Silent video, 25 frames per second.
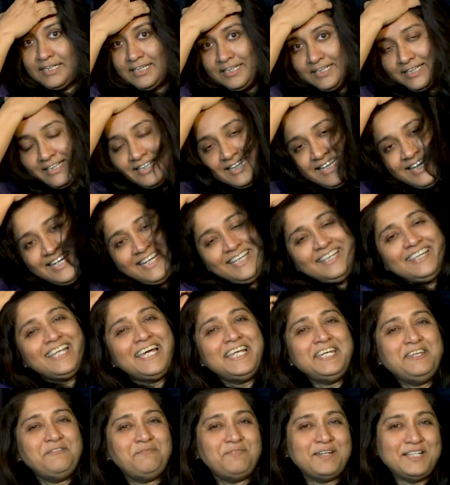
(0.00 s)
Again,
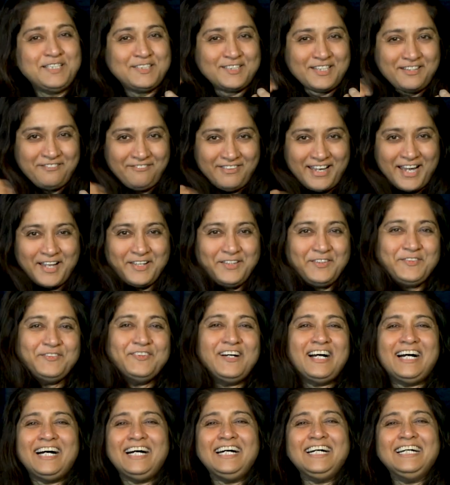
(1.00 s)
that depends on where you
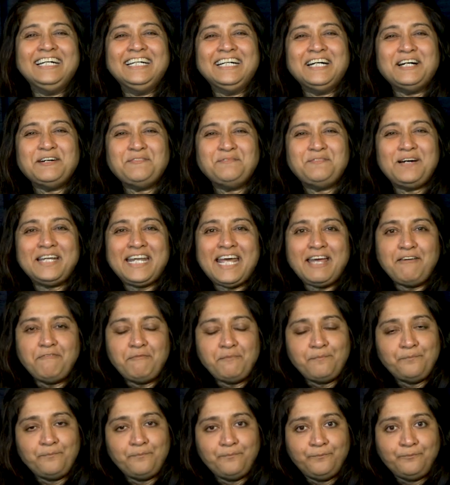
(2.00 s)
are, but I've
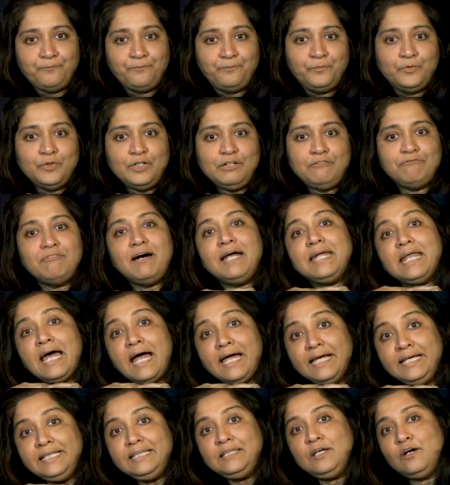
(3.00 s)
put what
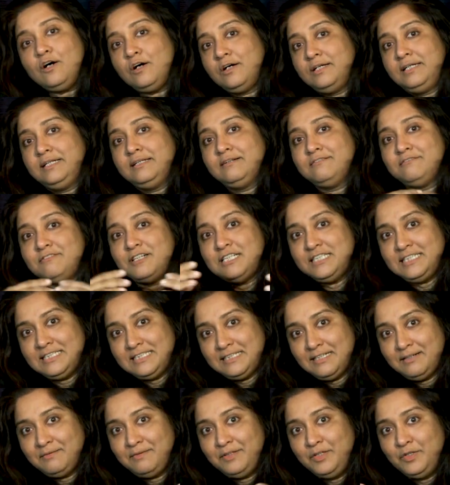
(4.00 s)
I thought was,
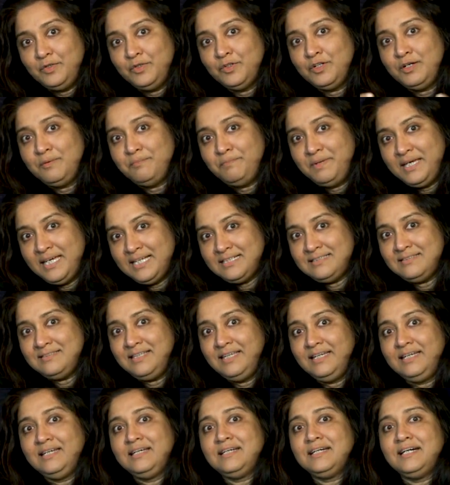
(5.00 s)
you know,
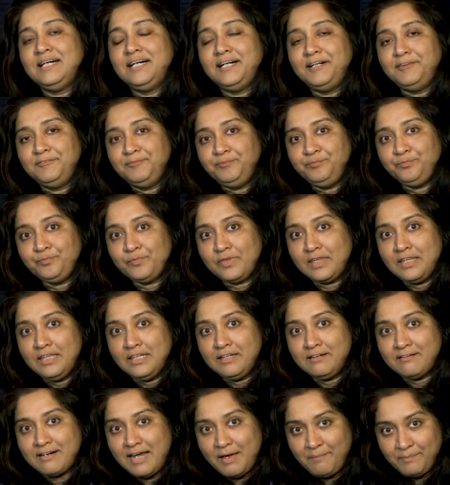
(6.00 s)
basic
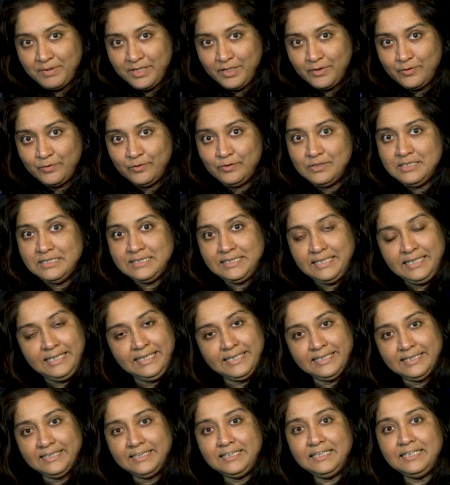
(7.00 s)
grammar rules
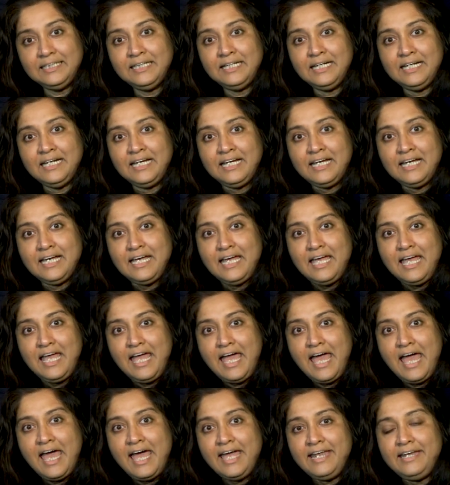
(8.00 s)
here,
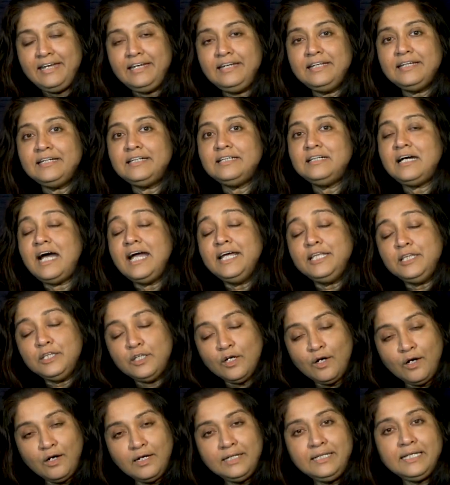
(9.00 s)
and I
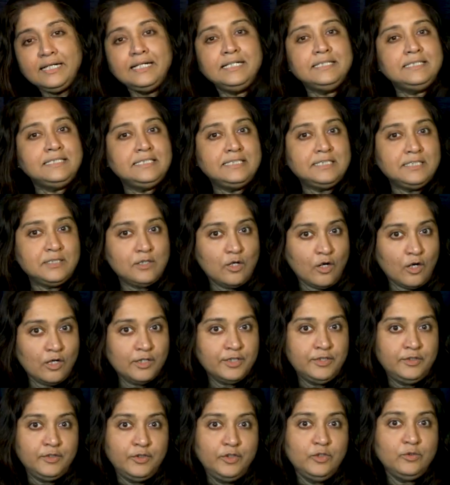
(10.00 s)
thought I'll
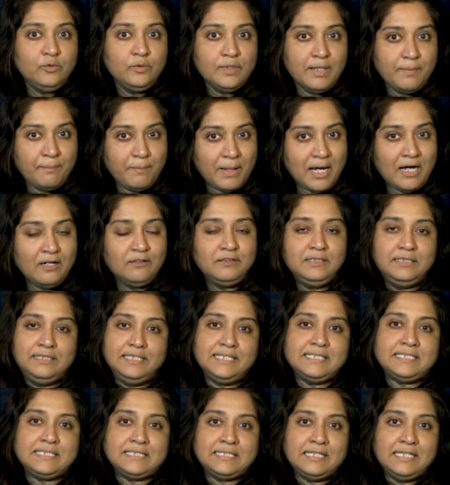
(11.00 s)
talk to you about
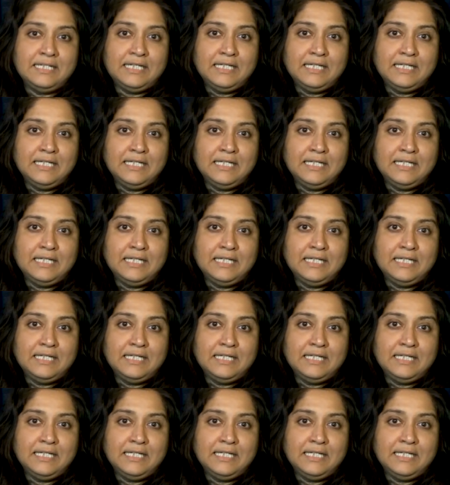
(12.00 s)
this